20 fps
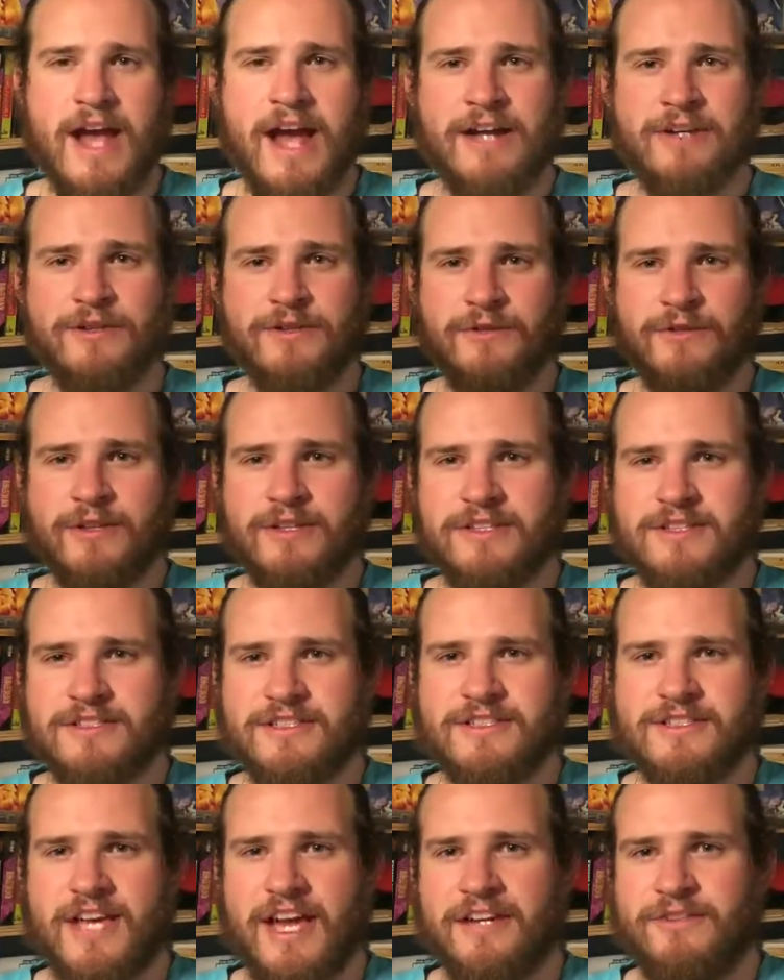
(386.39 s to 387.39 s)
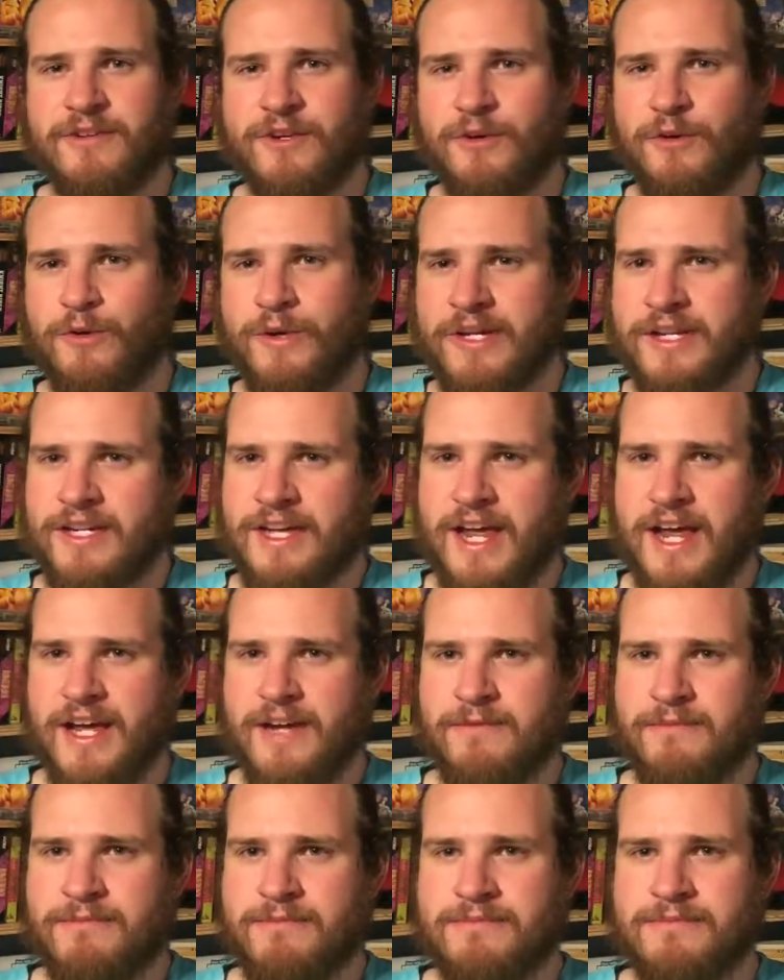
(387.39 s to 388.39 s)
I do think this is kind of a quick
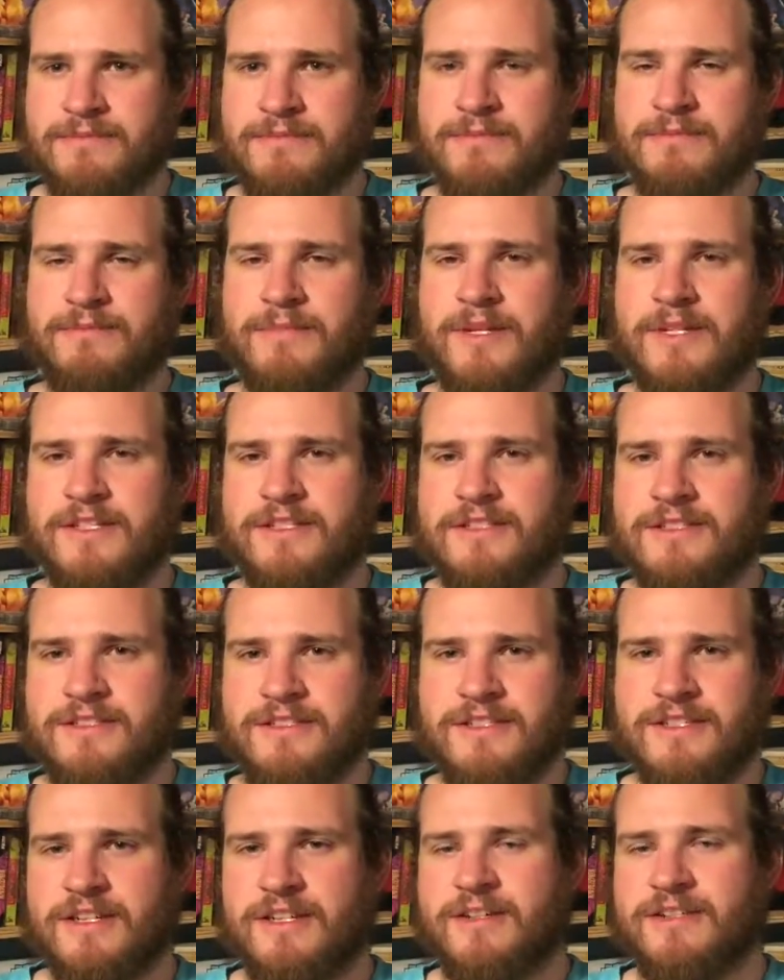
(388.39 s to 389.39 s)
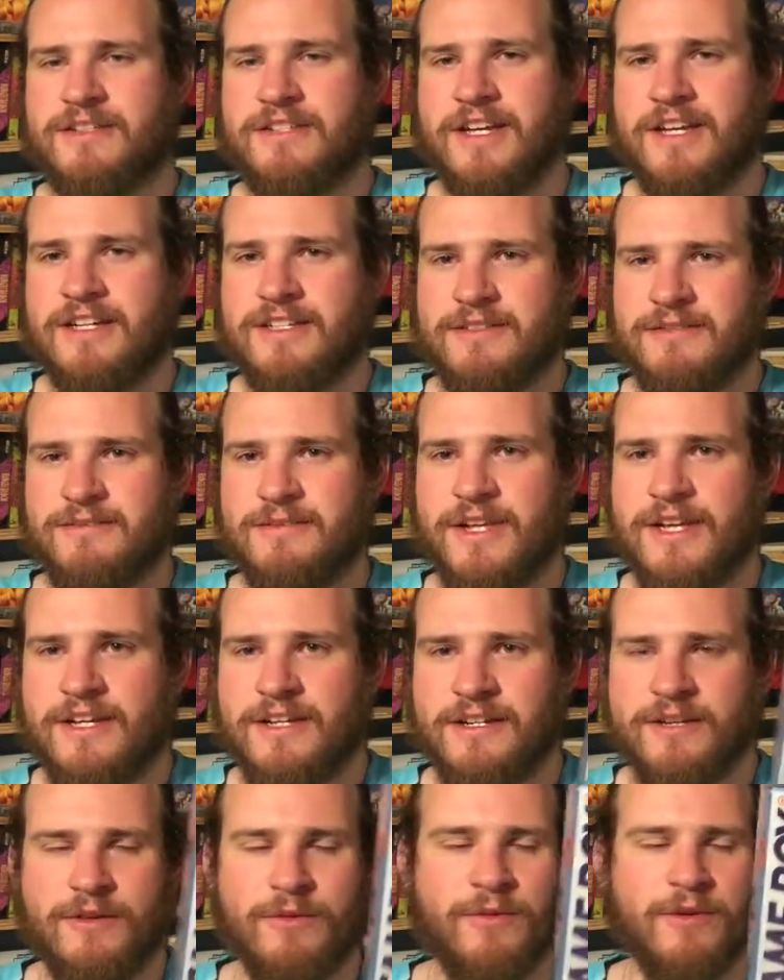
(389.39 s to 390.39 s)
game, but it's, you know, it's not the
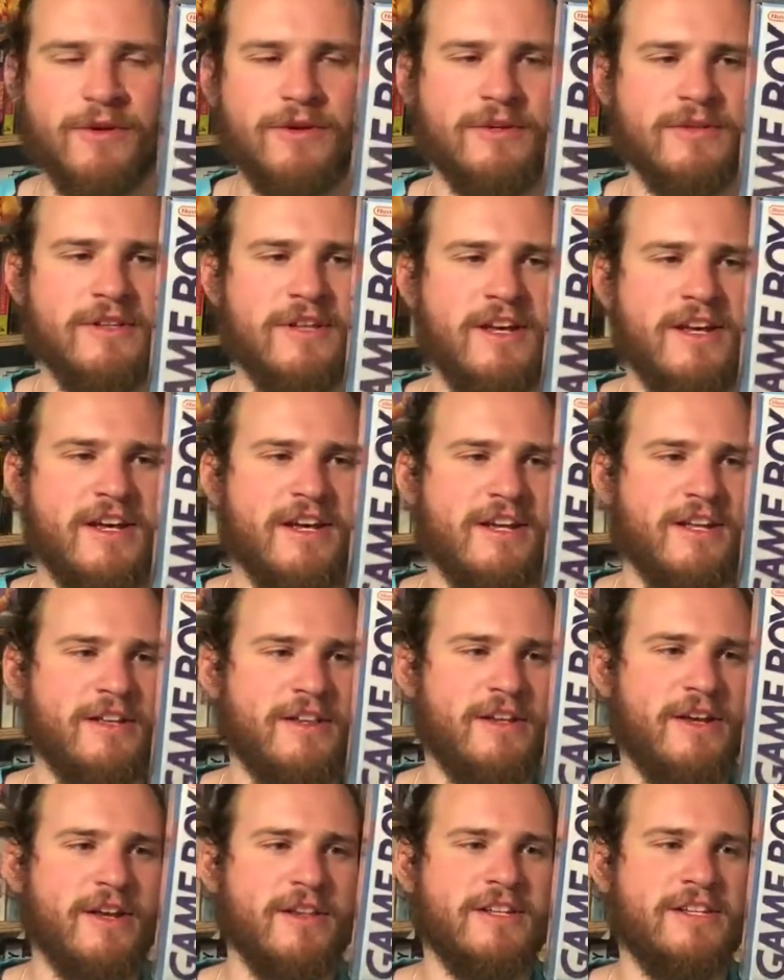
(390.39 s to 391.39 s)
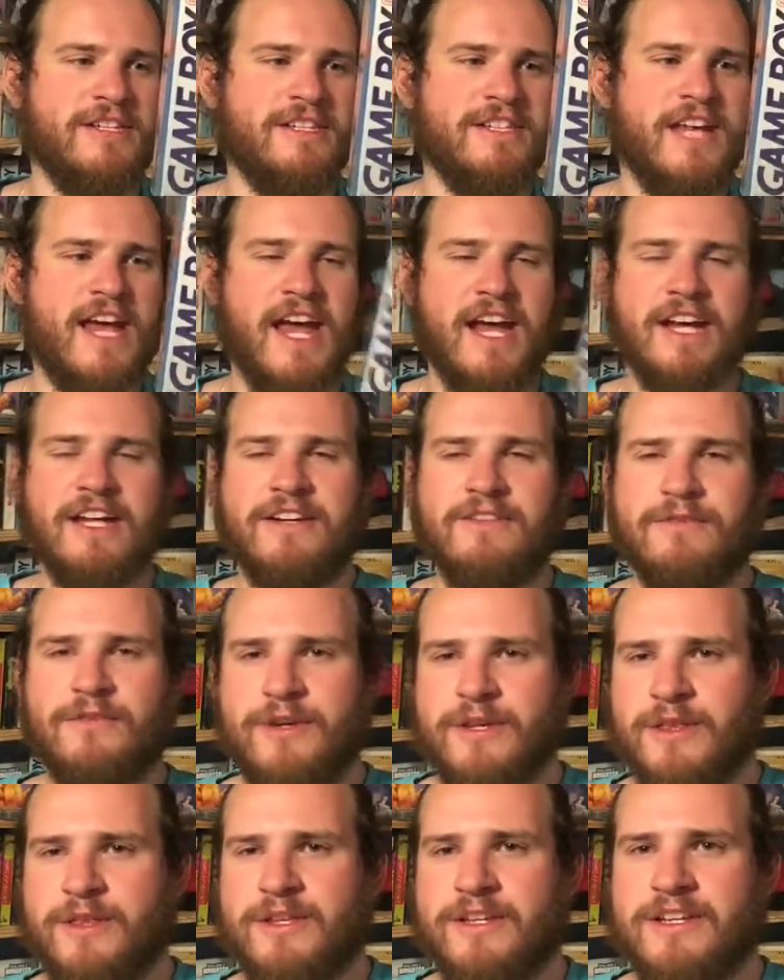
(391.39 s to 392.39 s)
end of the world. The only negative
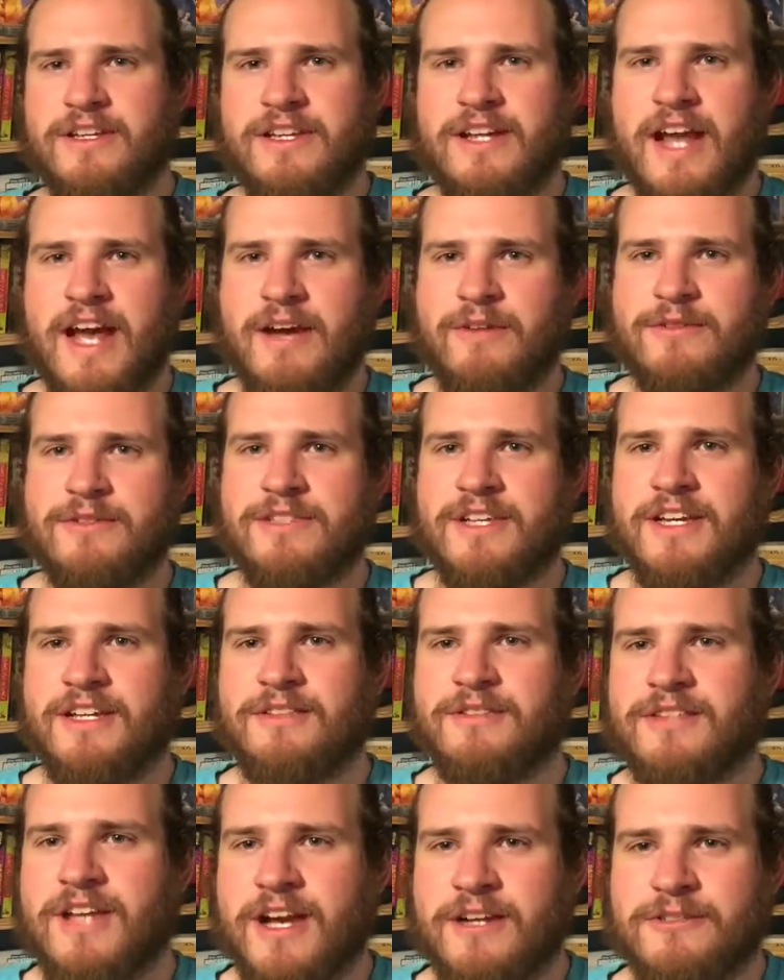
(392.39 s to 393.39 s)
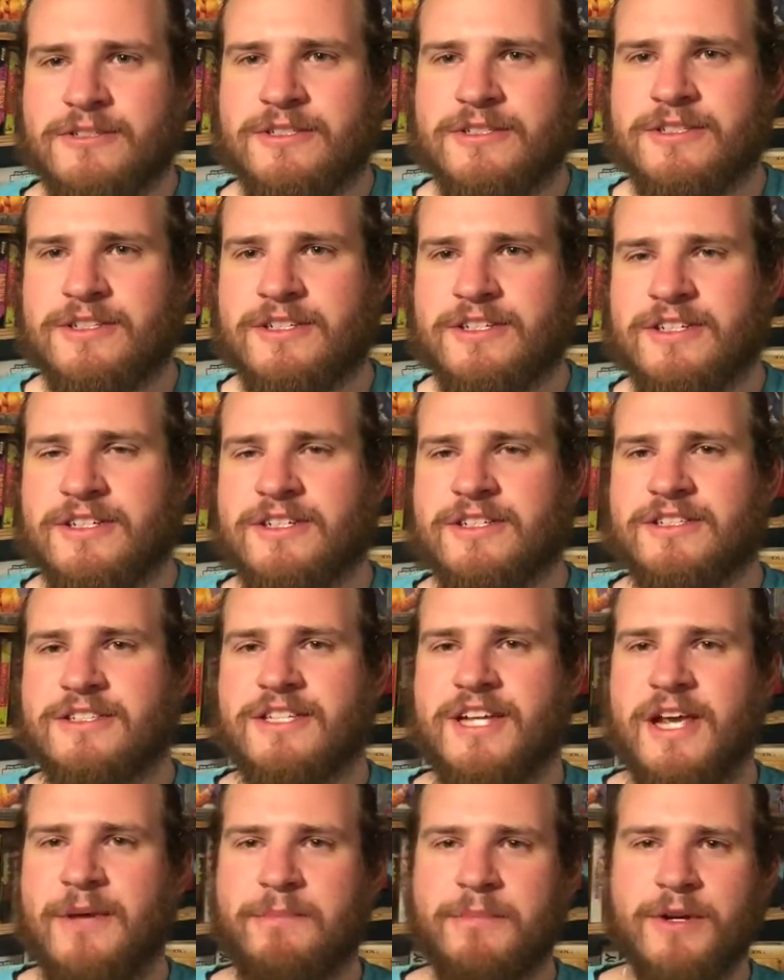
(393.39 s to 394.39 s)
with it, I would say, it's not your
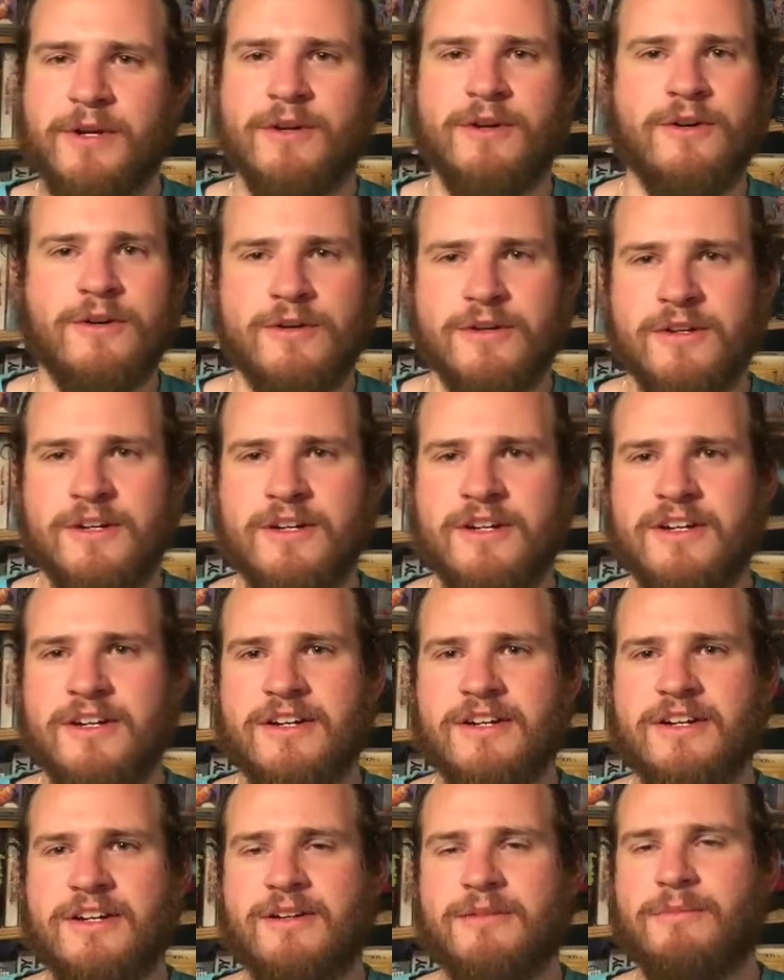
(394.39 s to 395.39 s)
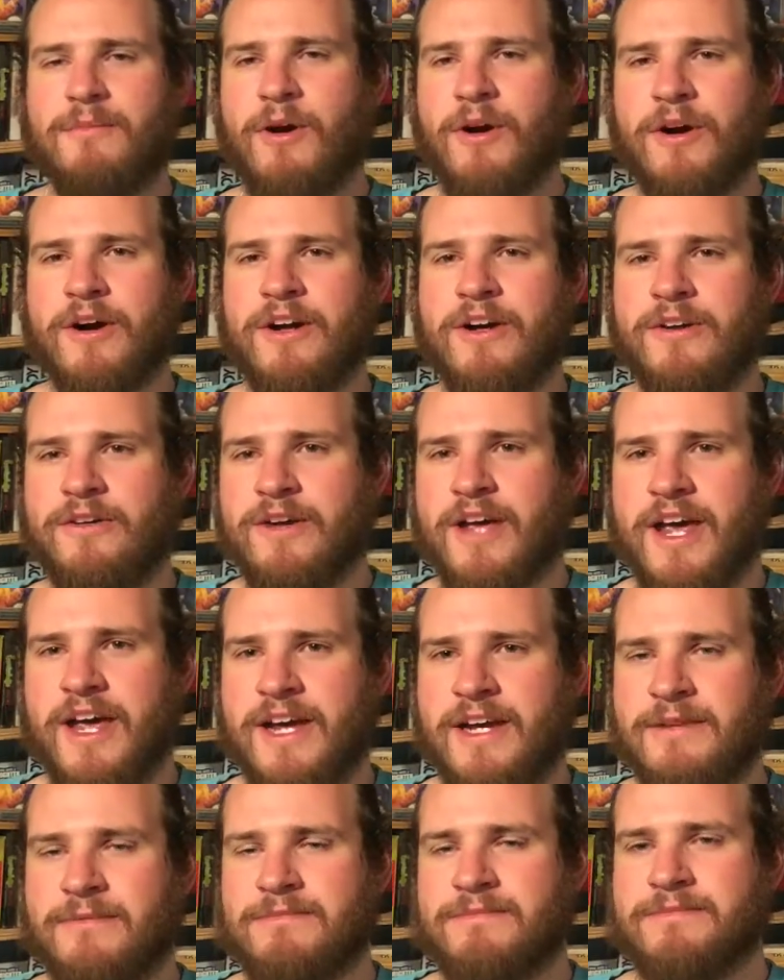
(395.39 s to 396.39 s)
typical Mario
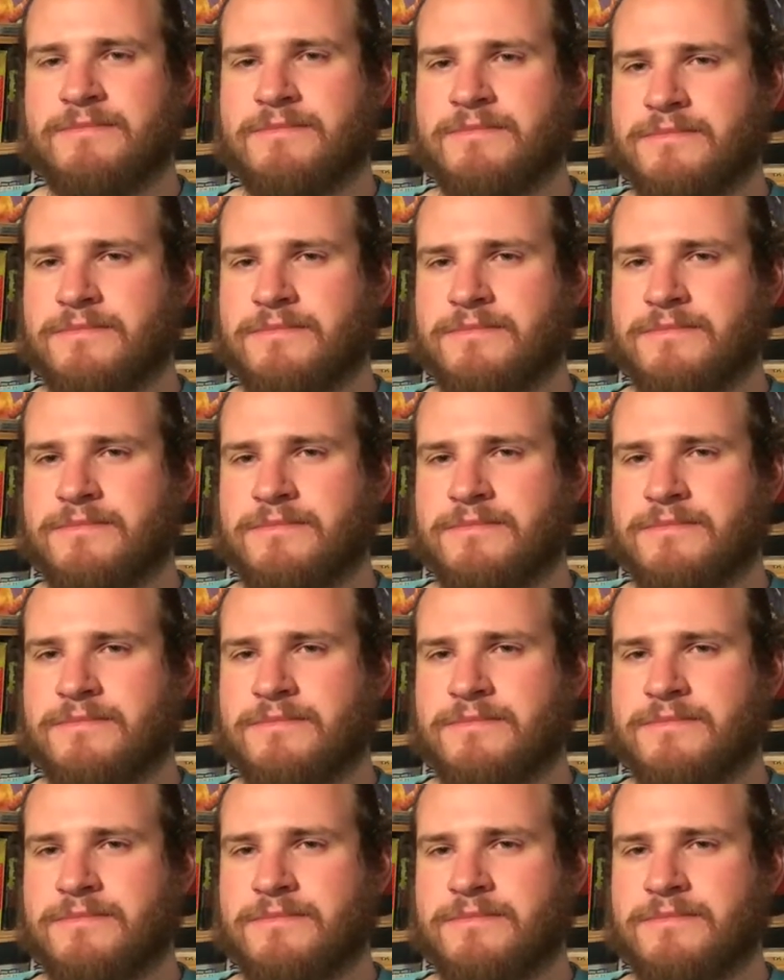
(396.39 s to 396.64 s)
game.